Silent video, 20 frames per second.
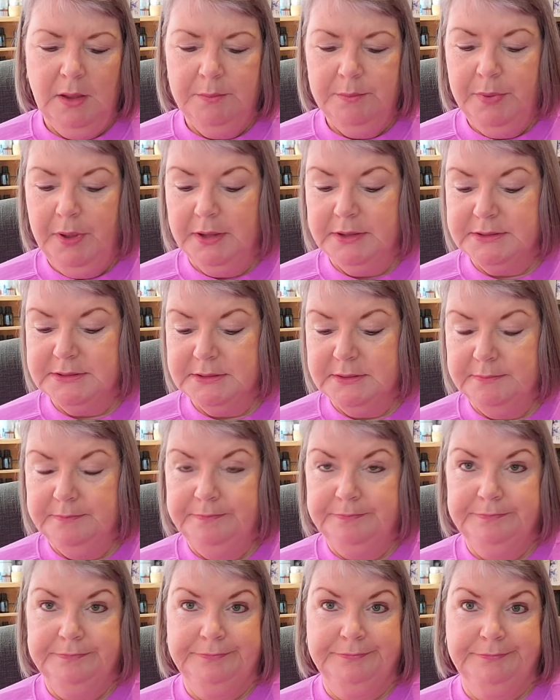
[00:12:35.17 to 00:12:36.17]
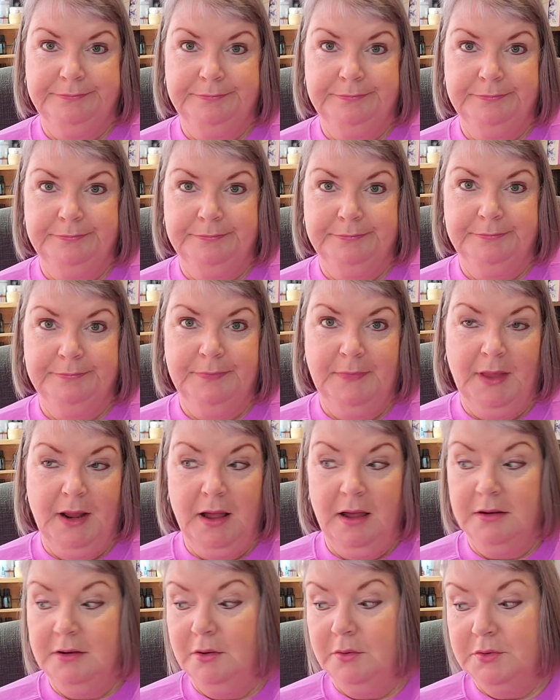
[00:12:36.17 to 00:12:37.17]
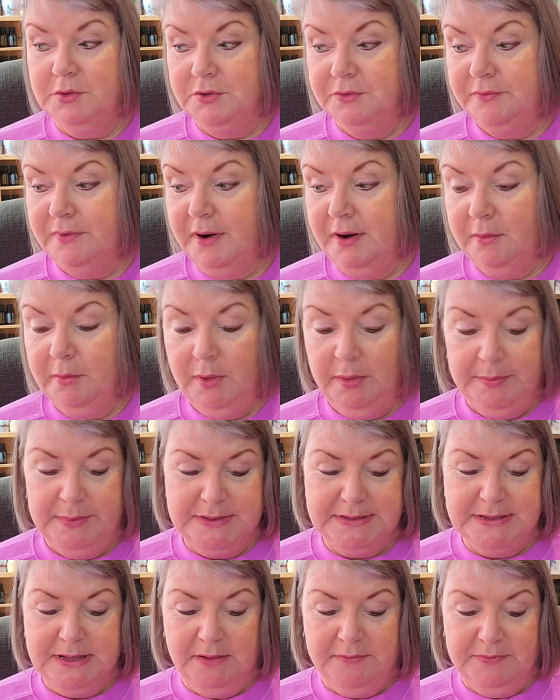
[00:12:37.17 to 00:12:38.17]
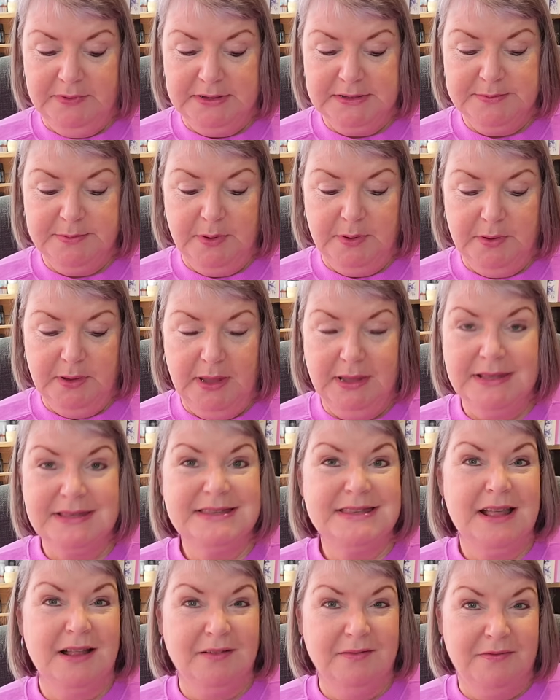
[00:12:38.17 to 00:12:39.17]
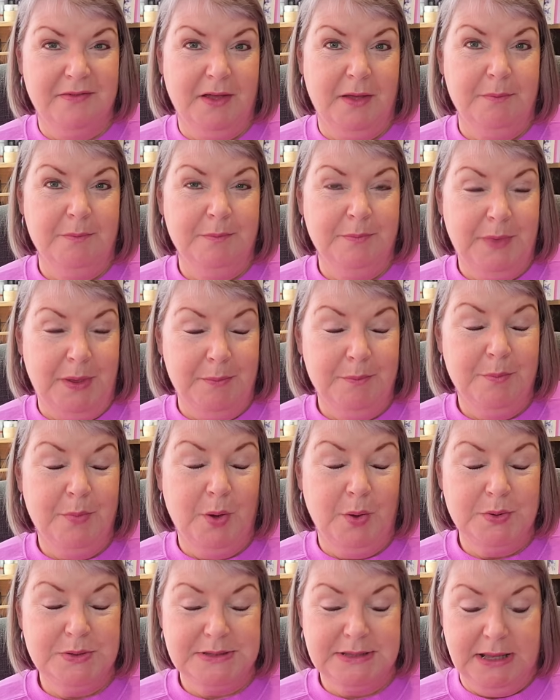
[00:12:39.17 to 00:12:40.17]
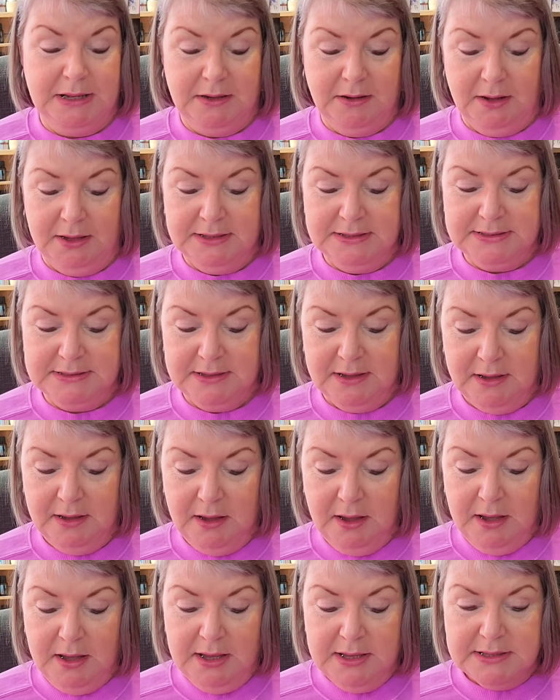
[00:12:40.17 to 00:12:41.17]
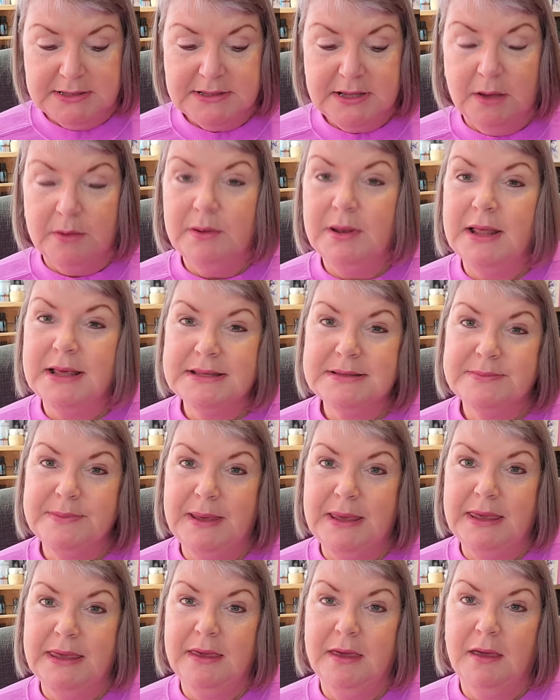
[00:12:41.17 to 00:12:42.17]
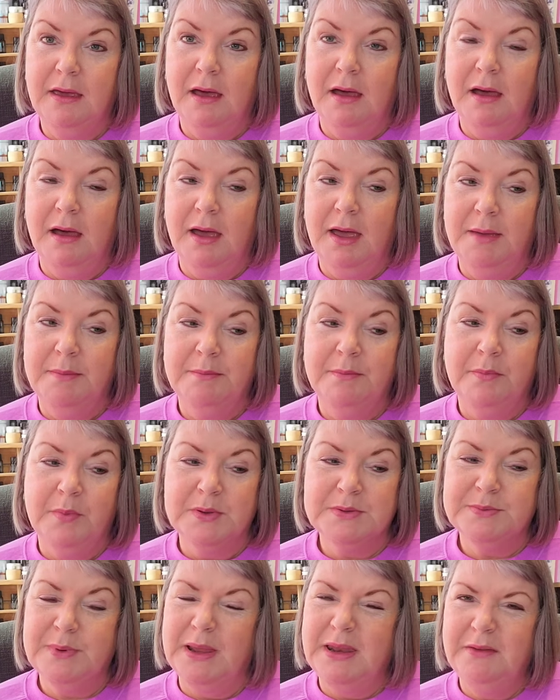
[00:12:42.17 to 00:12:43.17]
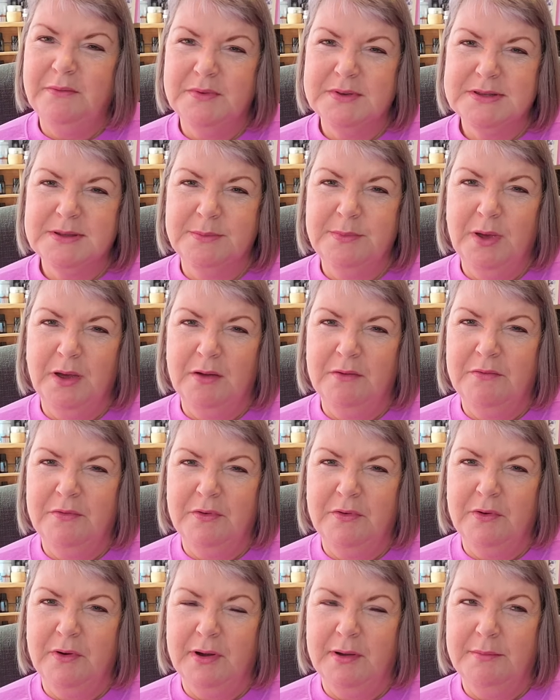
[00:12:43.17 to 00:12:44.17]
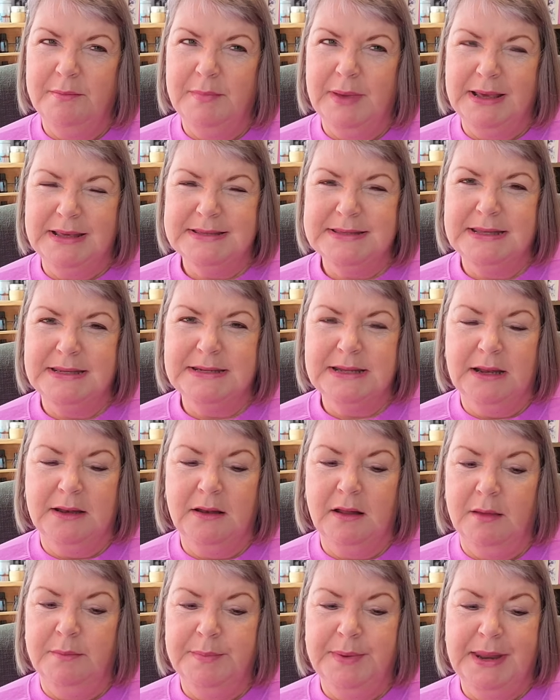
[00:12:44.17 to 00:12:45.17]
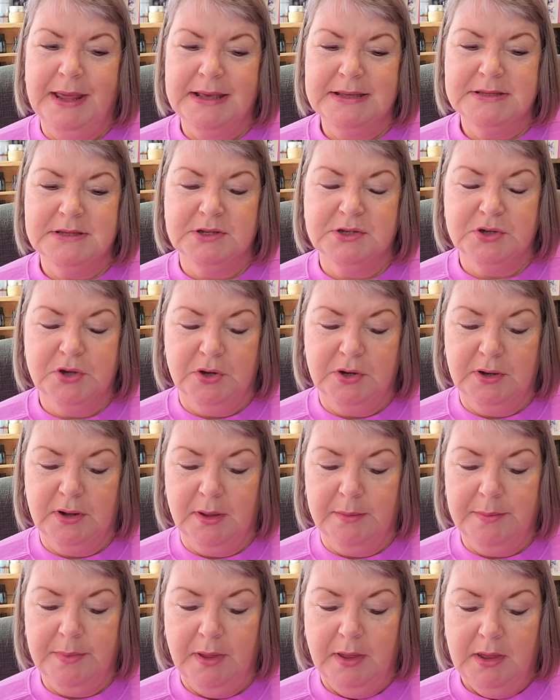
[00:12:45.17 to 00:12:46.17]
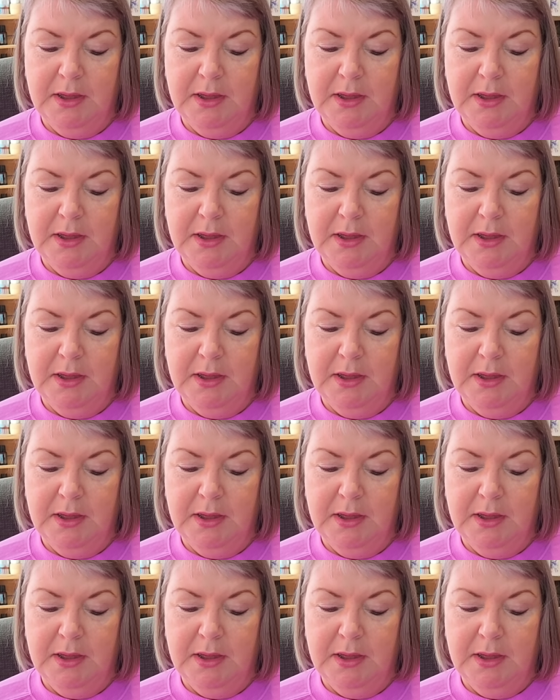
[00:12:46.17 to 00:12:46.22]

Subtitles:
But I don't do very well with self-imposed deadlines. So last week I was waiting for some yarn for a magazine deadline, but it hasn't turned up.